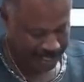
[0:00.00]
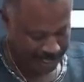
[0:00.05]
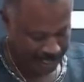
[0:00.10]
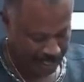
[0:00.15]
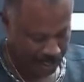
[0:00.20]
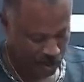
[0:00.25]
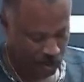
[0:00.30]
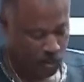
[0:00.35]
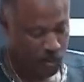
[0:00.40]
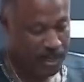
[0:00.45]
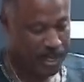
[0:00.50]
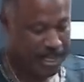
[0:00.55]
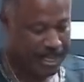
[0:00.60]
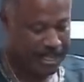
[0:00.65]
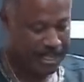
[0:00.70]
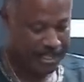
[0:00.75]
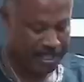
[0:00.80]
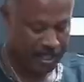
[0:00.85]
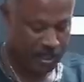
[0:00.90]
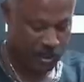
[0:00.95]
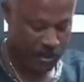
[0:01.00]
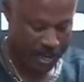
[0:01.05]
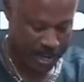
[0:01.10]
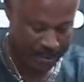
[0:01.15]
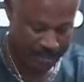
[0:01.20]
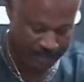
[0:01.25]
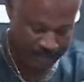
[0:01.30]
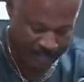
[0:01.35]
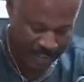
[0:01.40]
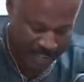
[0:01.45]
is willing to
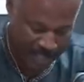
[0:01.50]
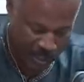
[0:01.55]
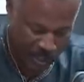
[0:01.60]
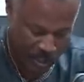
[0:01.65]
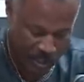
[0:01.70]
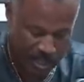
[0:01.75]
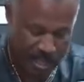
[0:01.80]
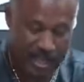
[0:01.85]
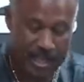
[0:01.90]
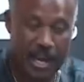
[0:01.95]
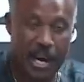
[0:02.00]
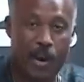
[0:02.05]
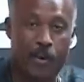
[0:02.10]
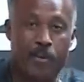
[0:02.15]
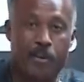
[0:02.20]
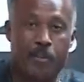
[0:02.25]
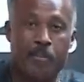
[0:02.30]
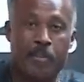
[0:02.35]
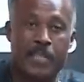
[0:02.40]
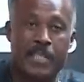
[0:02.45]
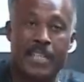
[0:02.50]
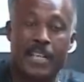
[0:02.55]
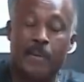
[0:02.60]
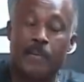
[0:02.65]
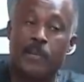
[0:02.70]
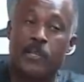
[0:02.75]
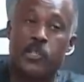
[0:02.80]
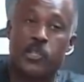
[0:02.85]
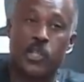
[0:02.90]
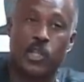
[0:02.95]
invest in our
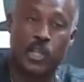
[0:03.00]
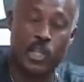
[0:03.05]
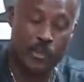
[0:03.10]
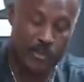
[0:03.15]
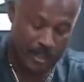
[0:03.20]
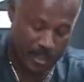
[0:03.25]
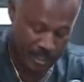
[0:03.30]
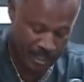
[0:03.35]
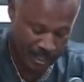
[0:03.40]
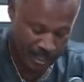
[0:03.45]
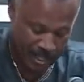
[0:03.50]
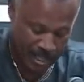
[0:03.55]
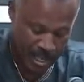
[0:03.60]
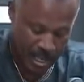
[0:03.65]
material security,